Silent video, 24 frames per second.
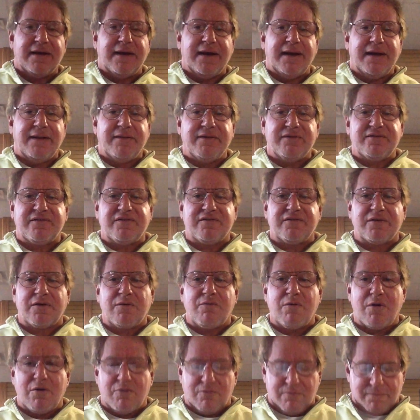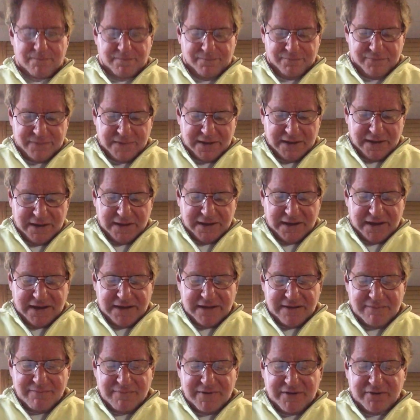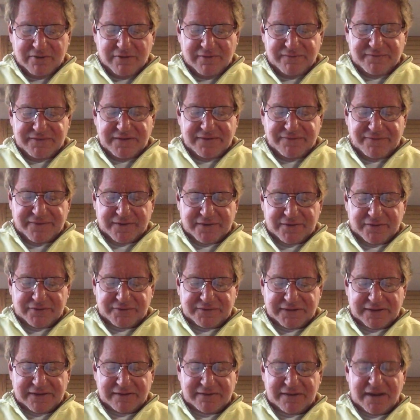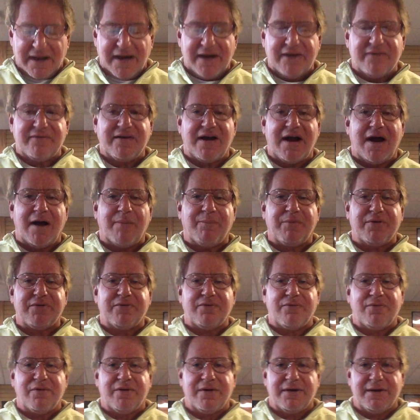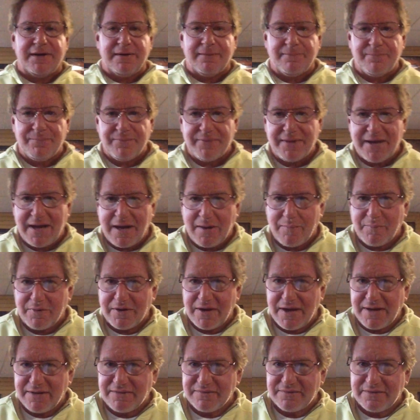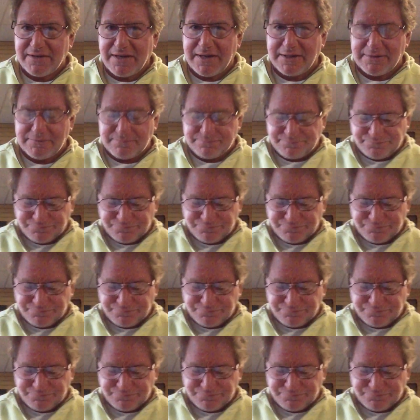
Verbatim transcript: And this is a quote In the middle of difficulty lies opportunity. Albert Einstein.